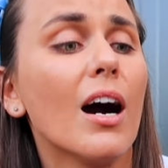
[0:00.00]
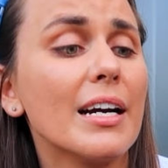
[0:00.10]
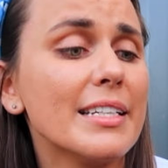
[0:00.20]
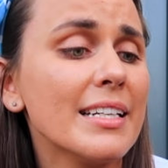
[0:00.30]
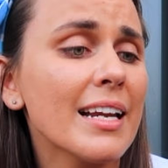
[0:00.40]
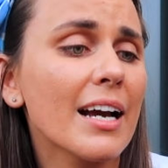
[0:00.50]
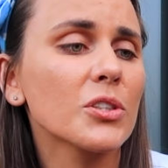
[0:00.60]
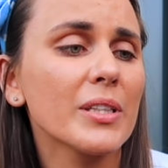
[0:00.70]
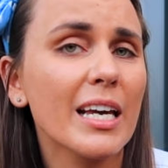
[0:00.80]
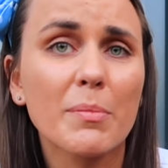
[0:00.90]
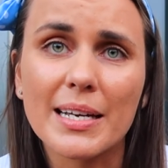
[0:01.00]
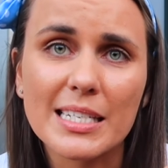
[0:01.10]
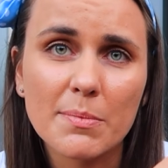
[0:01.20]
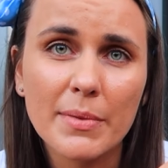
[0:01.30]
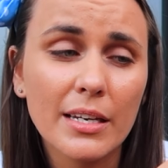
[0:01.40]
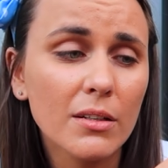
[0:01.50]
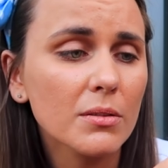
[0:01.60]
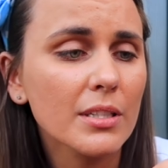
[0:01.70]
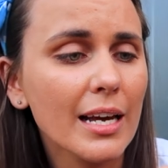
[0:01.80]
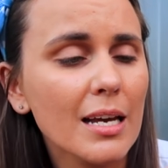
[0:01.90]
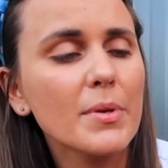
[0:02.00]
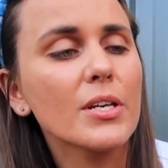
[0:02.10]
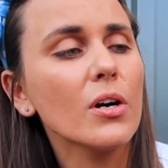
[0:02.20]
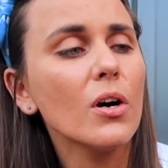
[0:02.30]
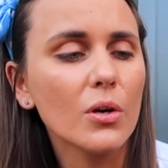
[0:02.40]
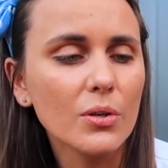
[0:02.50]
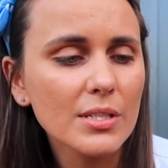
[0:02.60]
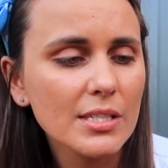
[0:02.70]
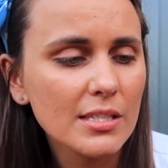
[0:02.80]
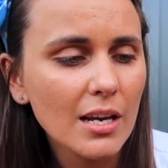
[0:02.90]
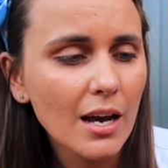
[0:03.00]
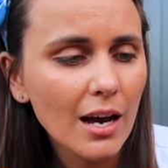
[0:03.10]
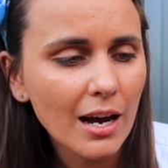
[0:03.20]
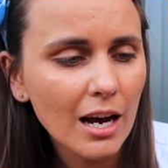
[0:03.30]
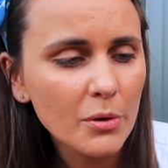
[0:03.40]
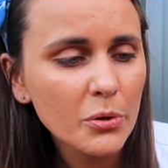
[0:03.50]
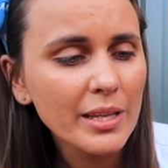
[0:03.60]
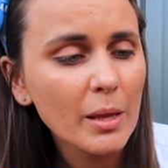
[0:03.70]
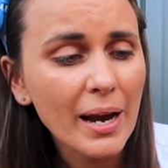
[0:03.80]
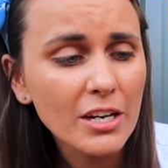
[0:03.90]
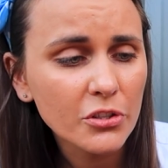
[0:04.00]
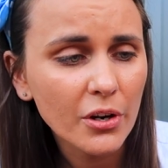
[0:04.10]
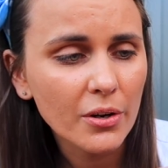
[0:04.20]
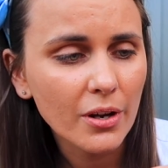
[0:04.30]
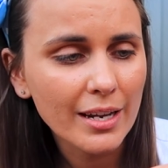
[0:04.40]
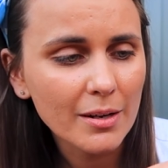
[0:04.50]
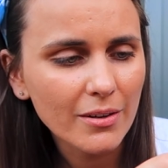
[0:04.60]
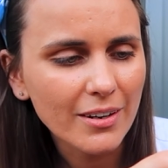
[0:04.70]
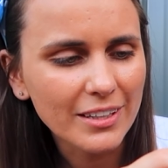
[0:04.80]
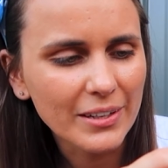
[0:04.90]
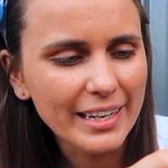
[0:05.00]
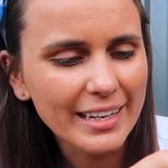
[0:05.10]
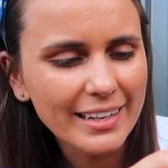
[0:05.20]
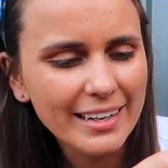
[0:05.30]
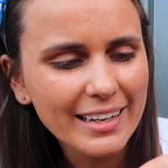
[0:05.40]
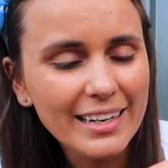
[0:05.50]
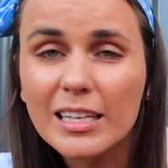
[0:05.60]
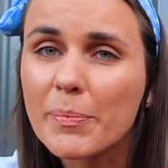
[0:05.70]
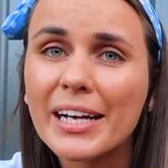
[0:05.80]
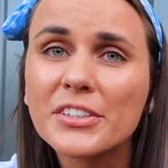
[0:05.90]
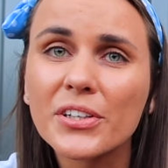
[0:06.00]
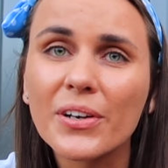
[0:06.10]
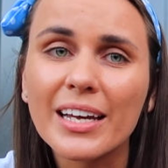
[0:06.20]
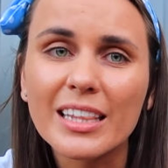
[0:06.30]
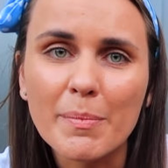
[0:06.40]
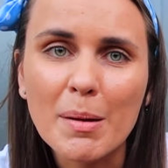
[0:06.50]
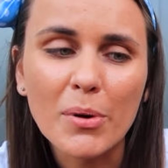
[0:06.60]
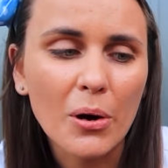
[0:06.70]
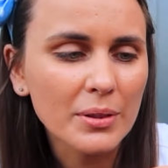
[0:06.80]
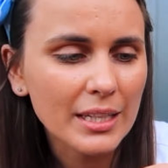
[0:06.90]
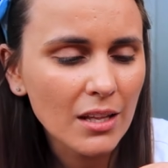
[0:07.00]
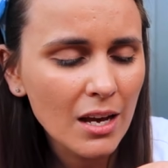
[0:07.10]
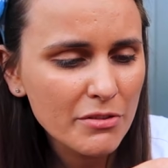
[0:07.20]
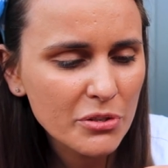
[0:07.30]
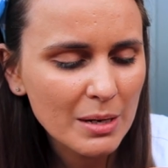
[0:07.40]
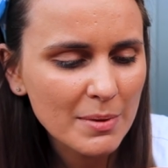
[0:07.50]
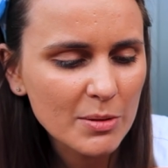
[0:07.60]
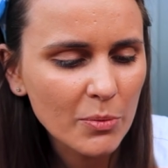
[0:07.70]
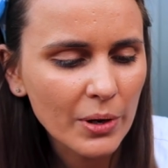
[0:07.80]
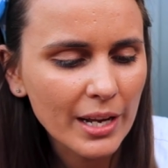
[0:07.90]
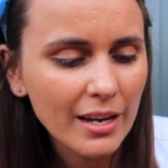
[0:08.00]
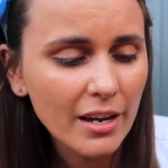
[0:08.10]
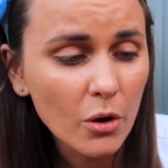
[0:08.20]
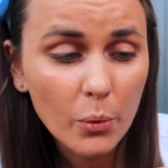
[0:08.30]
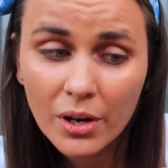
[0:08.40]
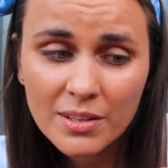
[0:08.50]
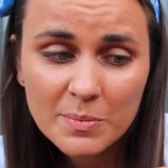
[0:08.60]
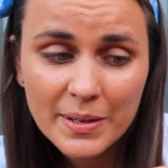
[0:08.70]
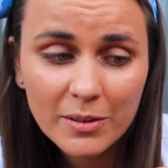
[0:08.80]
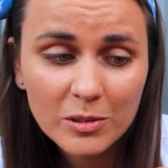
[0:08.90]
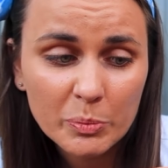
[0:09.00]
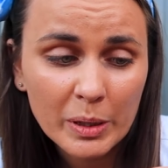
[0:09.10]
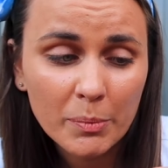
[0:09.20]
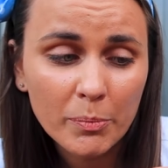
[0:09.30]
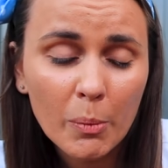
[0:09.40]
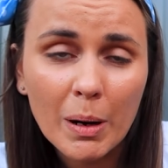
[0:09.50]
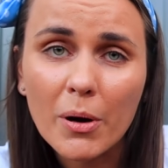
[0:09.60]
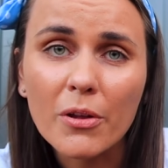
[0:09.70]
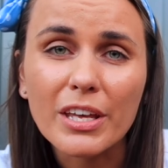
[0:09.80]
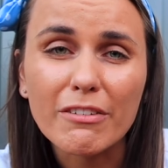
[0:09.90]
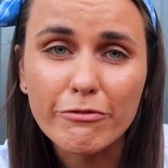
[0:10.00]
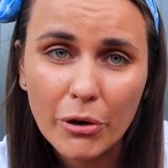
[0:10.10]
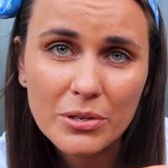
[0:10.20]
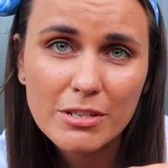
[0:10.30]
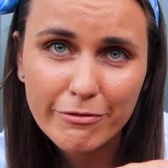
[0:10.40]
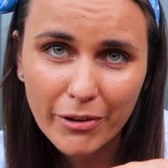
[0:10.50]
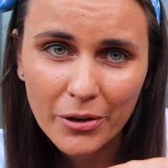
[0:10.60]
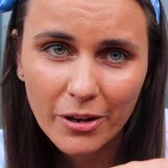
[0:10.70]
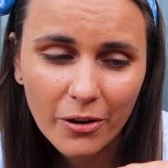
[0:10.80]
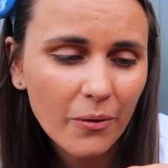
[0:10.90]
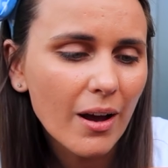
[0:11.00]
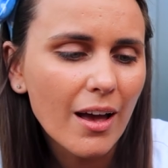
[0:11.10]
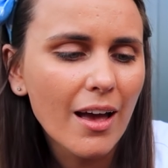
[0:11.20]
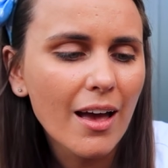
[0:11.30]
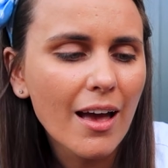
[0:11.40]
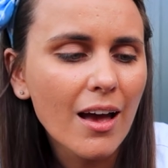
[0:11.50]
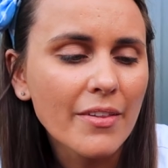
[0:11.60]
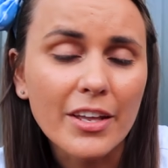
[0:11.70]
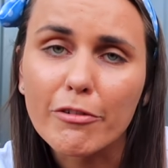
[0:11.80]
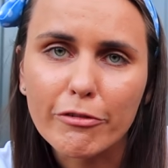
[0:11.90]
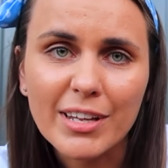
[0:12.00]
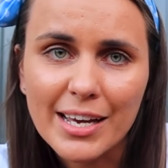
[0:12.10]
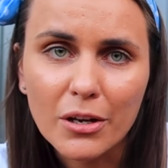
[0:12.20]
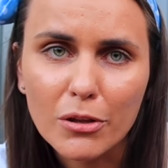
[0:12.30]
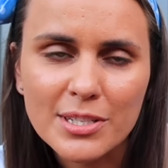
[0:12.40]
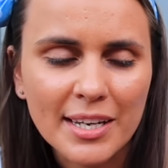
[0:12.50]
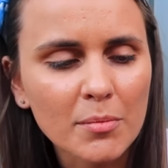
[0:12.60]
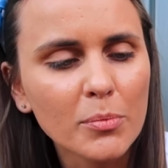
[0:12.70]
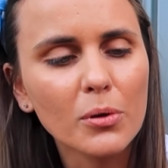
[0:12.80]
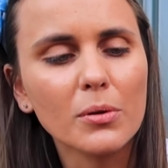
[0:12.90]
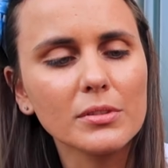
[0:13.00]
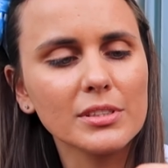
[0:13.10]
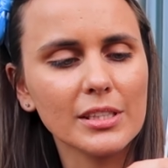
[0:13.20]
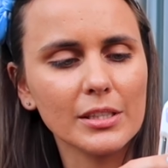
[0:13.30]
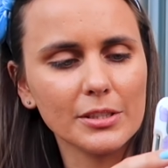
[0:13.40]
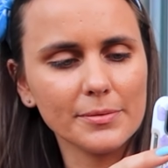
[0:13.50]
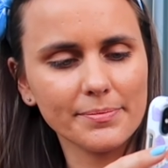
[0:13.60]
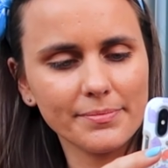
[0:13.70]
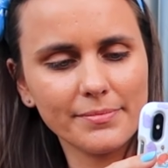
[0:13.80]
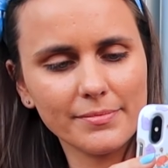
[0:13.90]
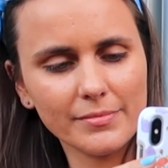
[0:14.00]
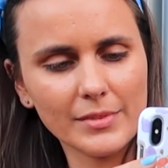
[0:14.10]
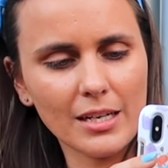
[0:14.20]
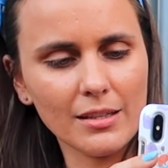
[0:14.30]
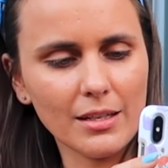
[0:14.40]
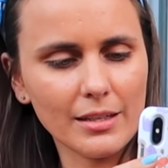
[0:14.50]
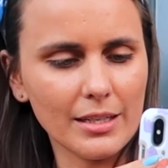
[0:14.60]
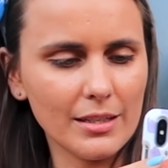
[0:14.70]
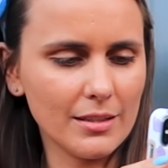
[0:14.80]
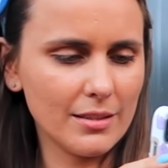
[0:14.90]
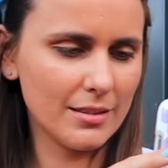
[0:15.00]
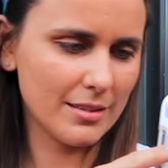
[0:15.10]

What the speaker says: I didn't actually get my Smeargle today because we're doing the Patreon and, oh, look at it. The Patreon and the member-only live stream this morning. We got Smeargle to pop up on the first photo and then it fled on the second ball. So, unlucky.